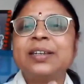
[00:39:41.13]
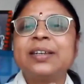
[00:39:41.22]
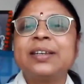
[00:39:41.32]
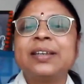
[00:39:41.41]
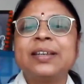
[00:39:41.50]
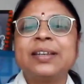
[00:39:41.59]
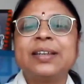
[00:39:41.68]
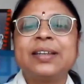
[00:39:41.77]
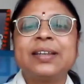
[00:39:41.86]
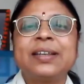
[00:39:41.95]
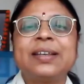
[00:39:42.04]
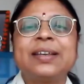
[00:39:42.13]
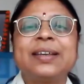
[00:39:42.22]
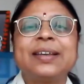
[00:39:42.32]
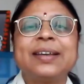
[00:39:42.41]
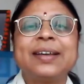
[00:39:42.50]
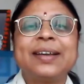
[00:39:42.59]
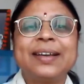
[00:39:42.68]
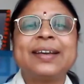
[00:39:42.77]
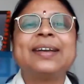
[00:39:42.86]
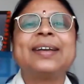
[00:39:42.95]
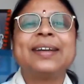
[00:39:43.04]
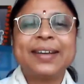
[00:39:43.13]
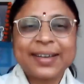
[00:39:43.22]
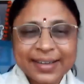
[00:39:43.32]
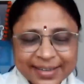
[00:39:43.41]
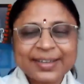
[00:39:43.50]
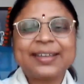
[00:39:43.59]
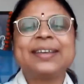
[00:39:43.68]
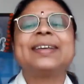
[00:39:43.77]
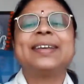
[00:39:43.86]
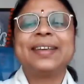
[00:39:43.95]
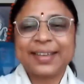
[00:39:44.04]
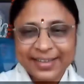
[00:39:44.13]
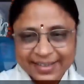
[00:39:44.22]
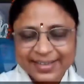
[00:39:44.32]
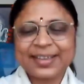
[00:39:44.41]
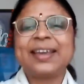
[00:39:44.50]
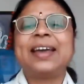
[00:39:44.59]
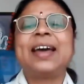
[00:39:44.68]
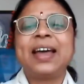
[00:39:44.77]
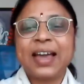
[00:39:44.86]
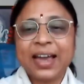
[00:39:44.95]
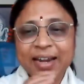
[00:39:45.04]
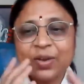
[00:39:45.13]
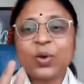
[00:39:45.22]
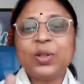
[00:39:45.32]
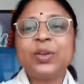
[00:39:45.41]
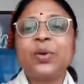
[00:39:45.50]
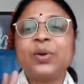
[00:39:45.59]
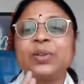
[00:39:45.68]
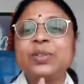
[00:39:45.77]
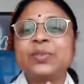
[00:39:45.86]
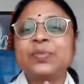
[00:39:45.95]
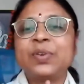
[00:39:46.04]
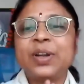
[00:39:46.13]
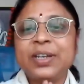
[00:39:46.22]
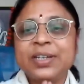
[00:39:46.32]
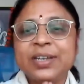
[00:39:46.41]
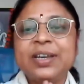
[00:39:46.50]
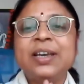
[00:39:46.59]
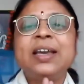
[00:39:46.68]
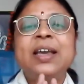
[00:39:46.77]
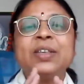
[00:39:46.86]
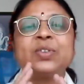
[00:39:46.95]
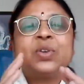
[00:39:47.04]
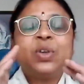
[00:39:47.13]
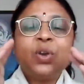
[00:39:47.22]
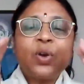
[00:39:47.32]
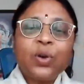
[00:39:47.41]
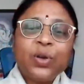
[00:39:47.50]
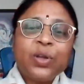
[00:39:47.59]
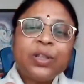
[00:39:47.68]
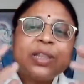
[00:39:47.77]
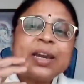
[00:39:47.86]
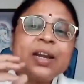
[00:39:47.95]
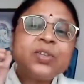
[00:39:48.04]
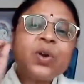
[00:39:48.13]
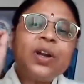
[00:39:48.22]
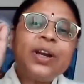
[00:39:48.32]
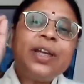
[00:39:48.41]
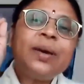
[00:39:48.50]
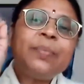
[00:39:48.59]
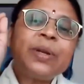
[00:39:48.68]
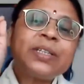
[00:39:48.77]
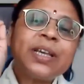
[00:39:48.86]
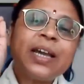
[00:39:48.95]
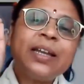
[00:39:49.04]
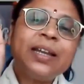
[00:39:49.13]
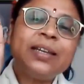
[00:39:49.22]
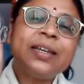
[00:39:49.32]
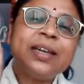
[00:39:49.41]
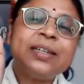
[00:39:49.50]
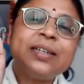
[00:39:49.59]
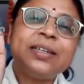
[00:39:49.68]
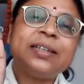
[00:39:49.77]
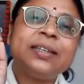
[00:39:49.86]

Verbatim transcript: Yeah, uh, all the organs of action has a deity. Okay. Uh, and all the organs of knowledge. So you're, there is already a presiding deity.